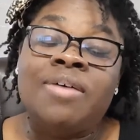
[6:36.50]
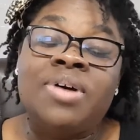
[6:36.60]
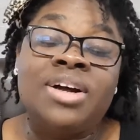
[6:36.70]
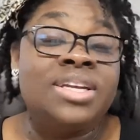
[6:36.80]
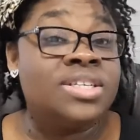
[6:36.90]

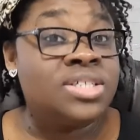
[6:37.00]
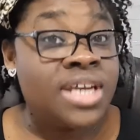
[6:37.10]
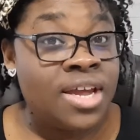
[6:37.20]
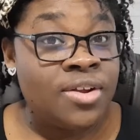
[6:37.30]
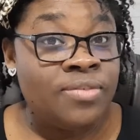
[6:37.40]
On his
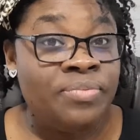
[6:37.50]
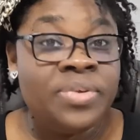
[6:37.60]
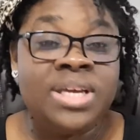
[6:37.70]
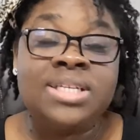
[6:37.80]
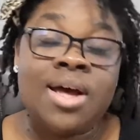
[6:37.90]
channel,
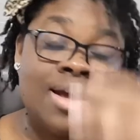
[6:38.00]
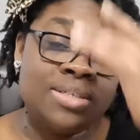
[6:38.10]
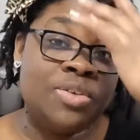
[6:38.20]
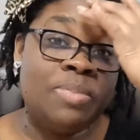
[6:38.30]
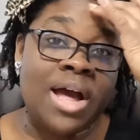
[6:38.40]
he
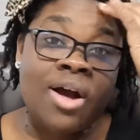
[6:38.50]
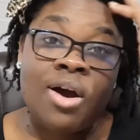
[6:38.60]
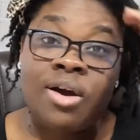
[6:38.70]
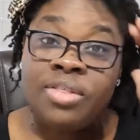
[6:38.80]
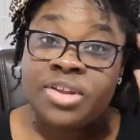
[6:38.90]
talks about
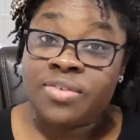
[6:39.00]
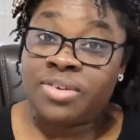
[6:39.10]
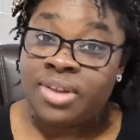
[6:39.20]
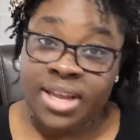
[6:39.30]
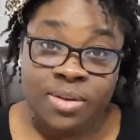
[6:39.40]
all the
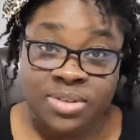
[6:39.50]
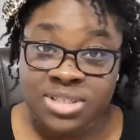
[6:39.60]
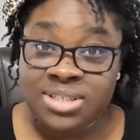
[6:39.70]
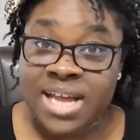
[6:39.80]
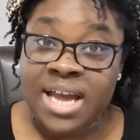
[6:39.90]
different
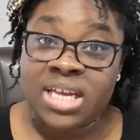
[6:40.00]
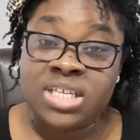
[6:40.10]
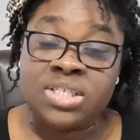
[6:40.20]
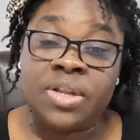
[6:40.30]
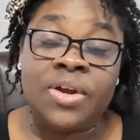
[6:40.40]
languages that
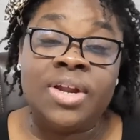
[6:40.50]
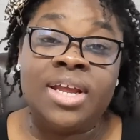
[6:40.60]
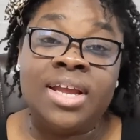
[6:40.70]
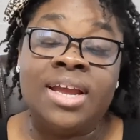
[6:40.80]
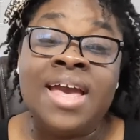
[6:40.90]
he's
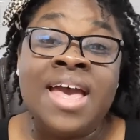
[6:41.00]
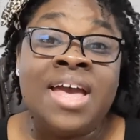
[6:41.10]
learning.